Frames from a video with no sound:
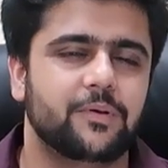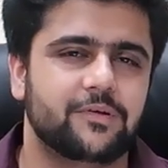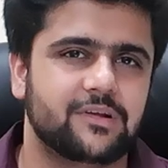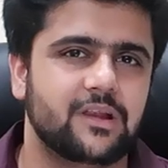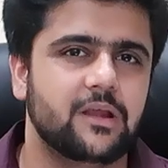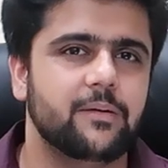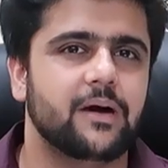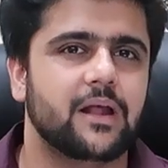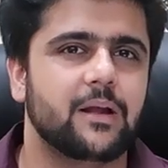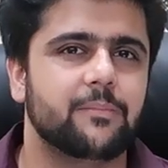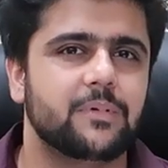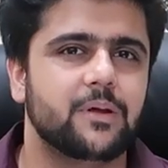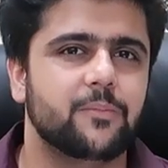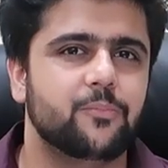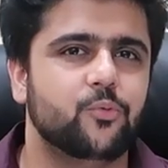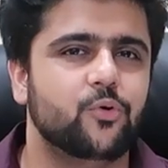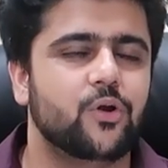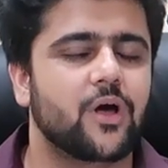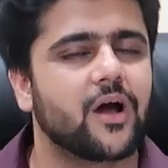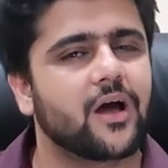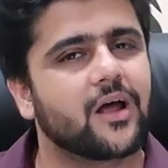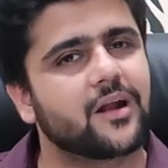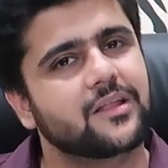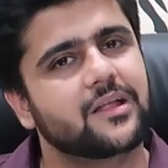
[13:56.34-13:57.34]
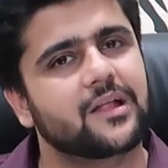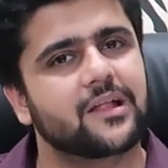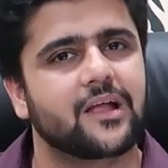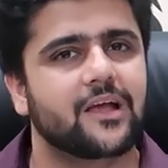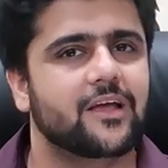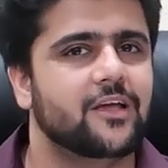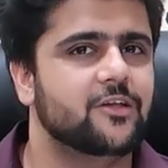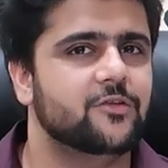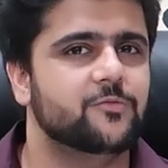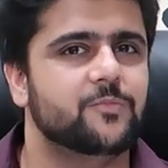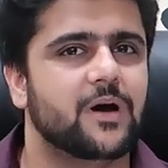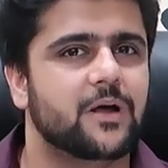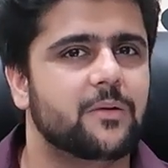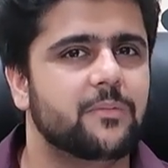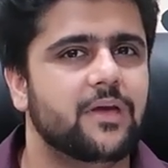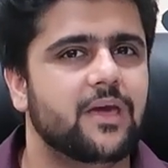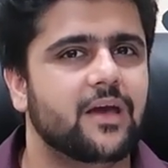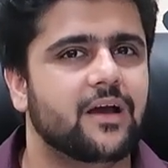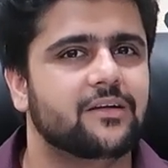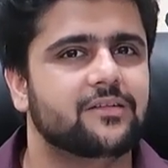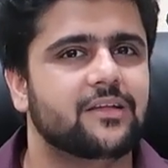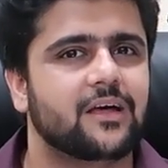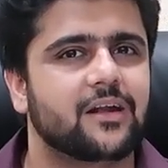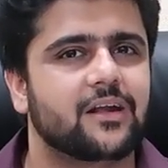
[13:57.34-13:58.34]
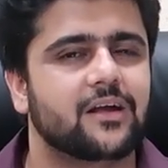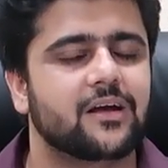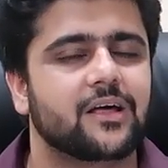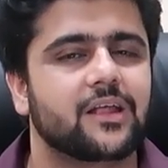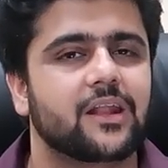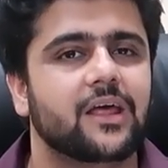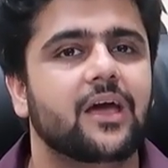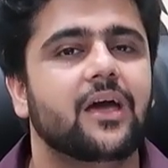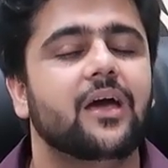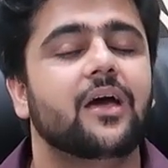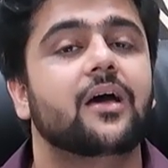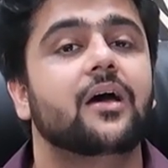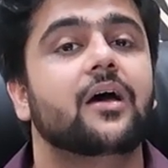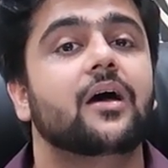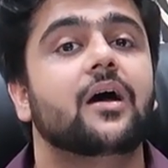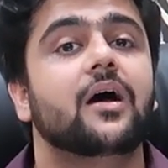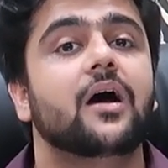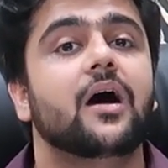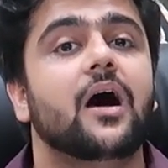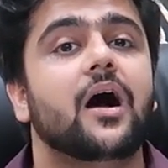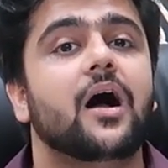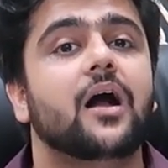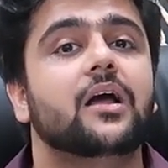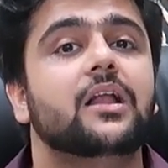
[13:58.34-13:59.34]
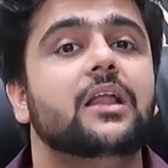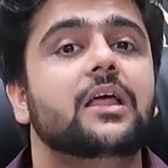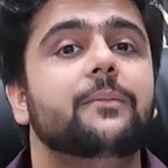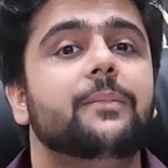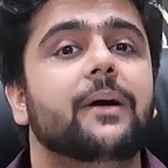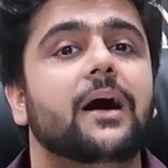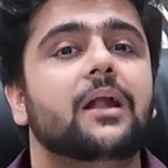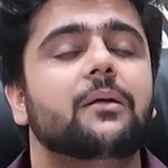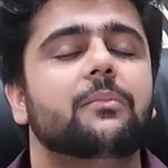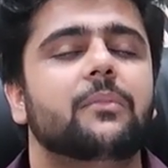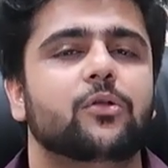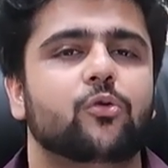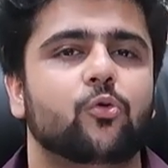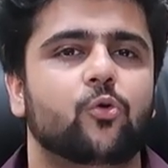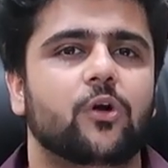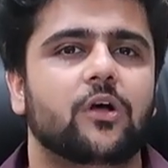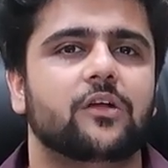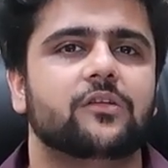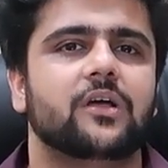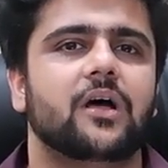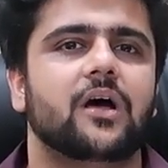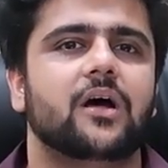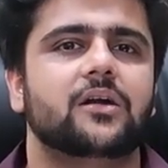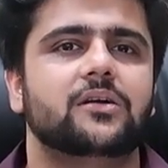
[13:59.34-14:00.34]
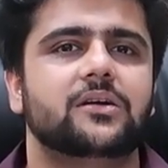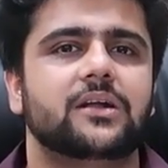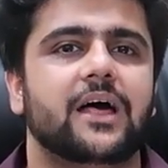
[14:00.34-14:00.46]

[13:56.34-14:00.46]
Last time you completed it, this time we are keeping it at 1,000 as well.